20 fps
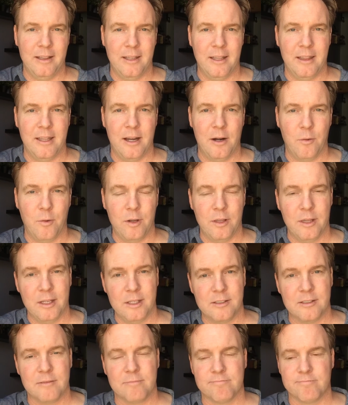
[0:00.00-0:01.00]
And then that way
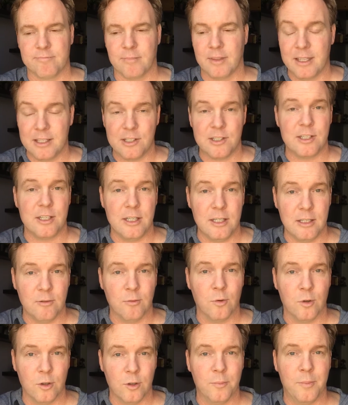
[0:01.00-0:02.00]
they see
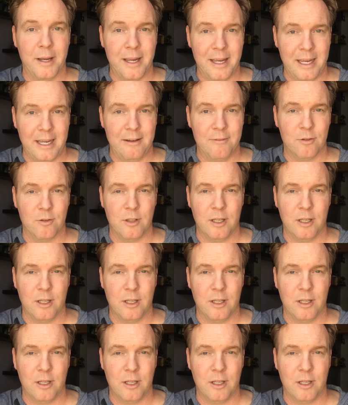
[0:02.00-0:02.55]
real behavior.